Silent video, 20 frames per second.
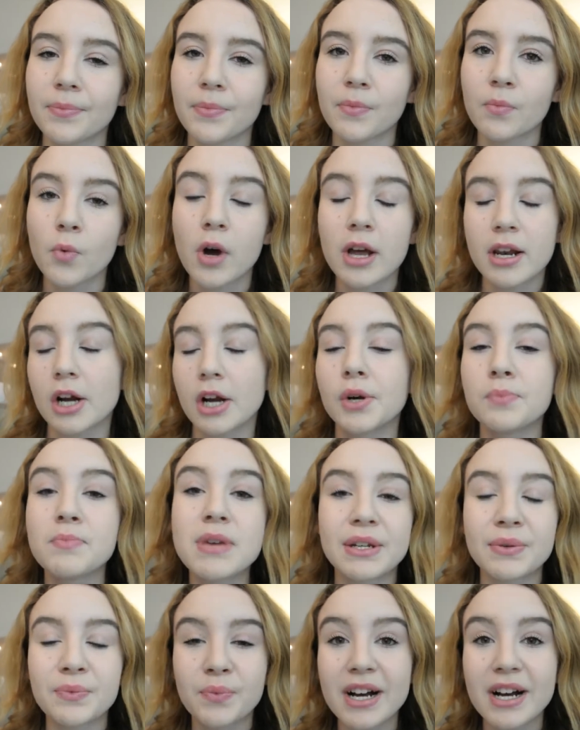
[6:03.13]
what
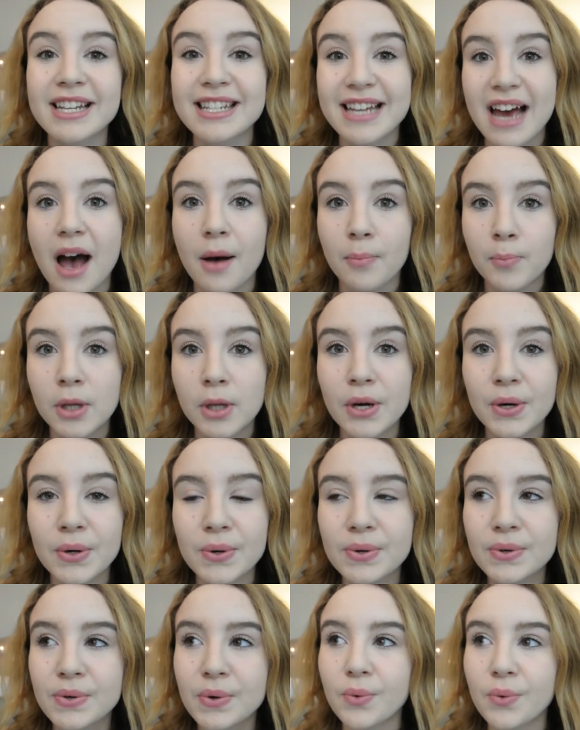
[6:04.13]
to
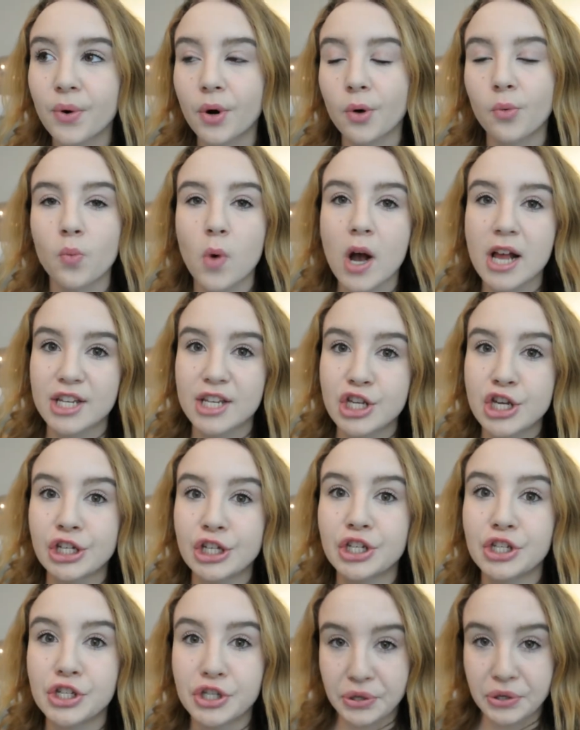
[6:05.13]
upload or what to
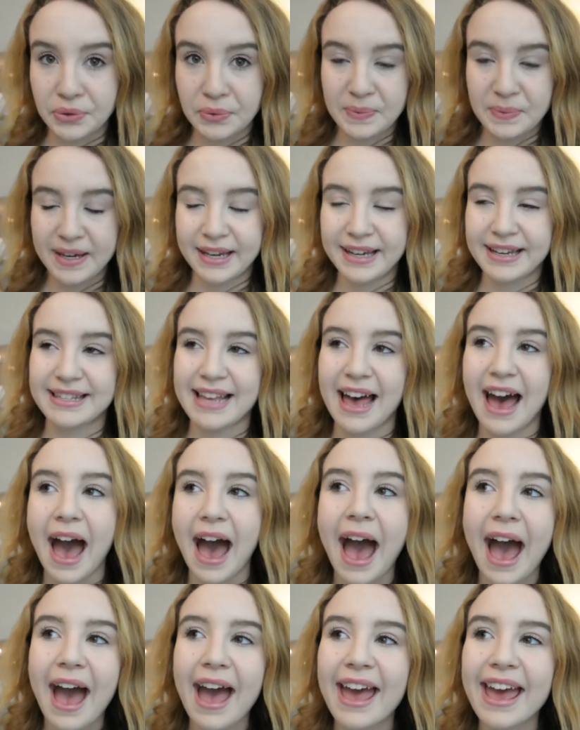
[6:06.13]
do, because
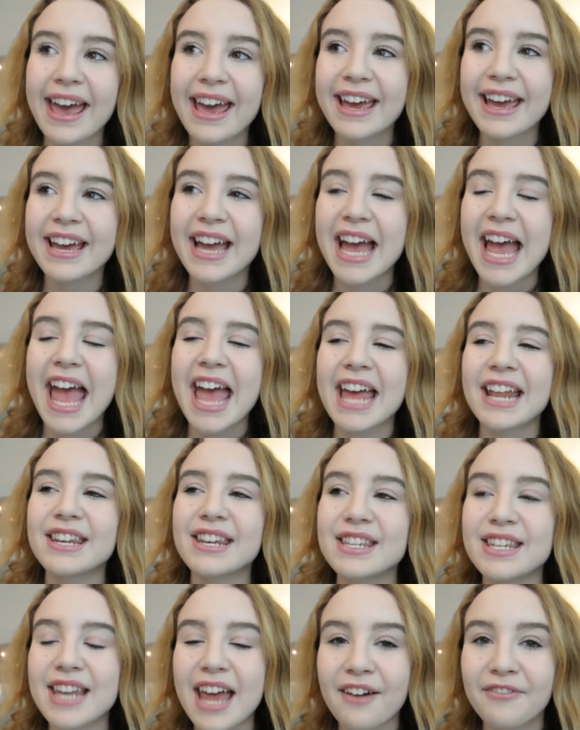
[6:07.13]
I
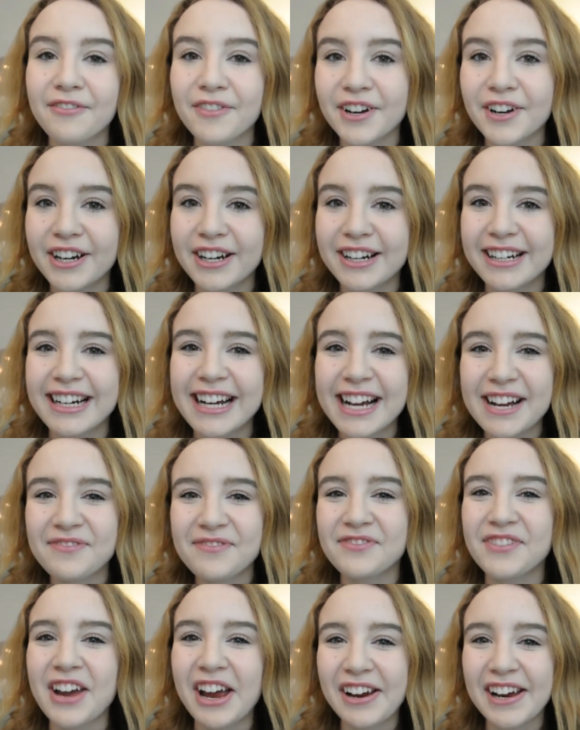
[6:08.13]
never
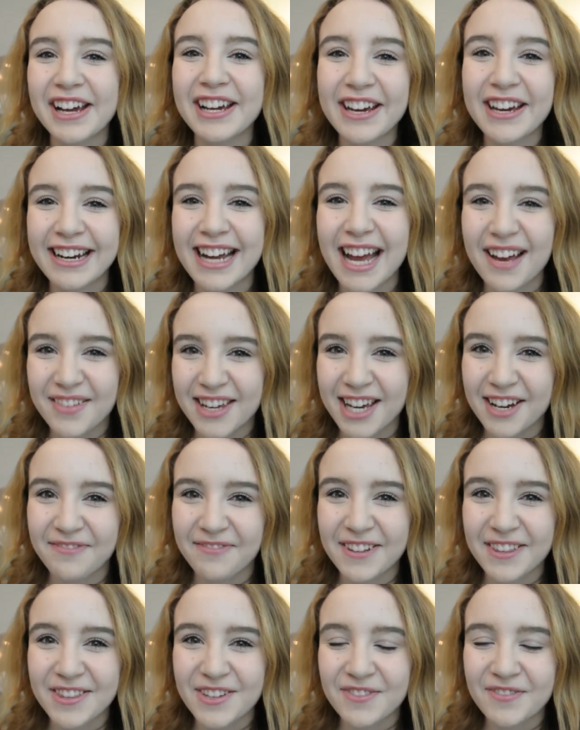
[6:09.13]
am very good at coming up
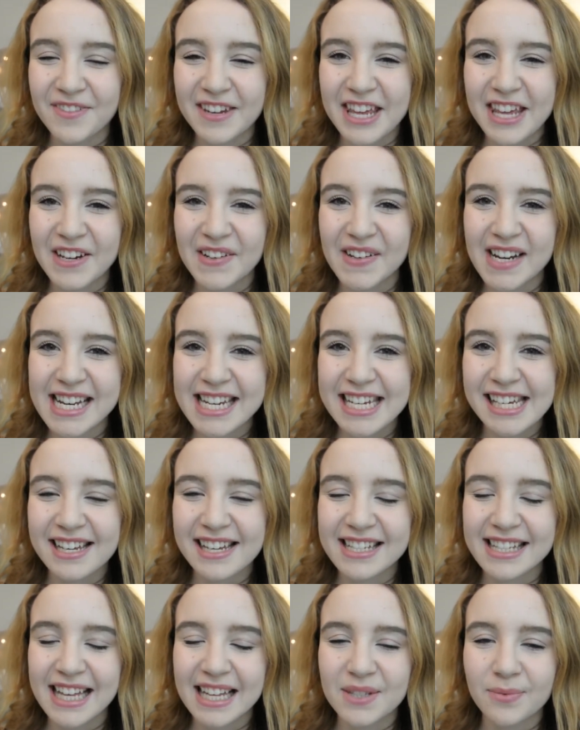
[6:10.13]
with new video
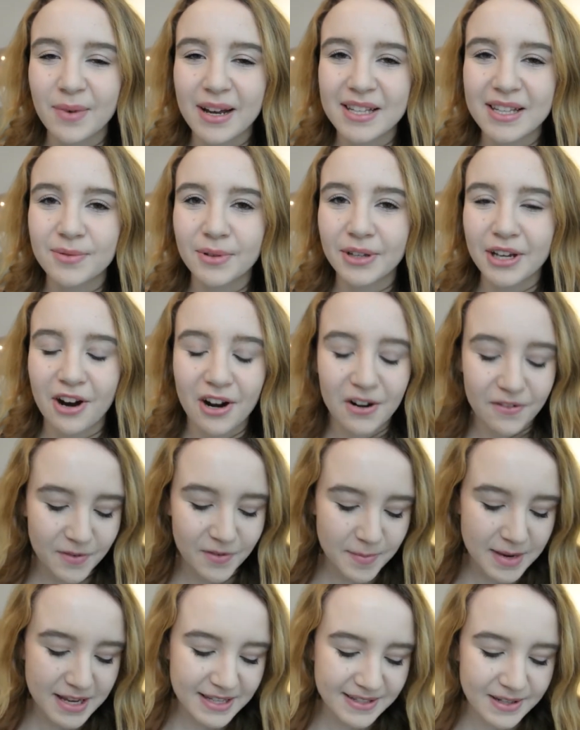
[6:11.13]
ideas. That's why it's really hard for
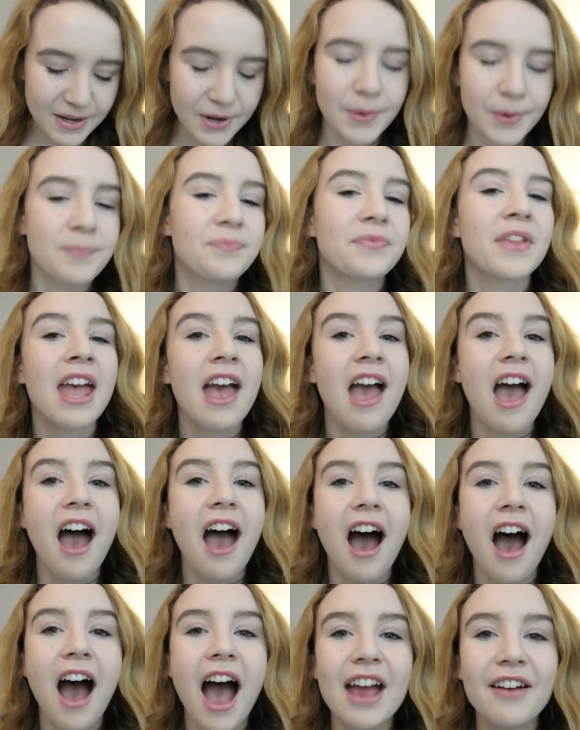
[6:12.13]
me. So
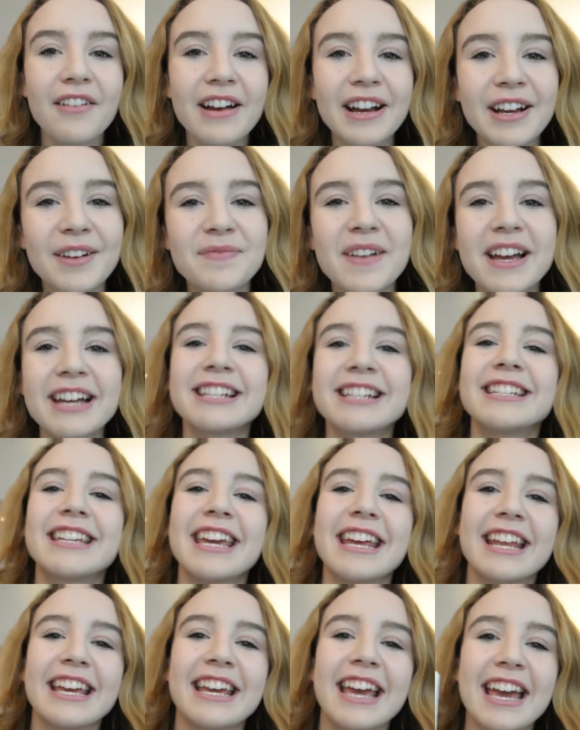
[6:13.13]
I recommend
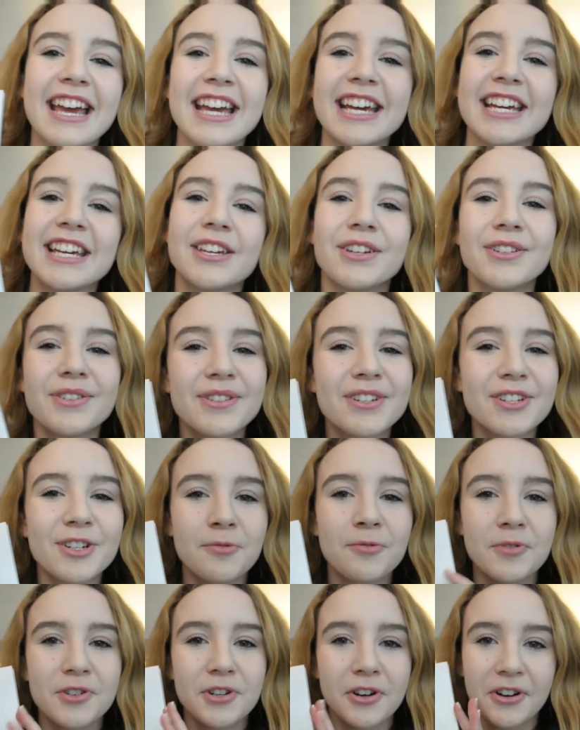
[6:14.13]
getting a
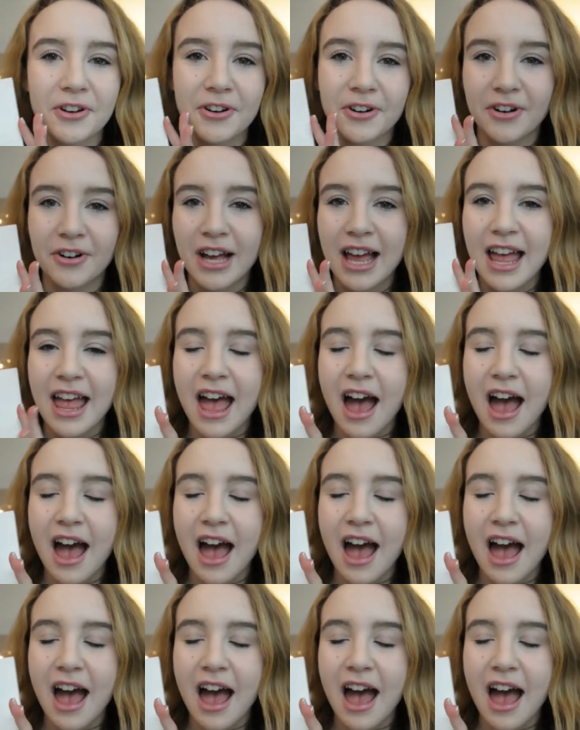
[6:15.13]
YouTube journal.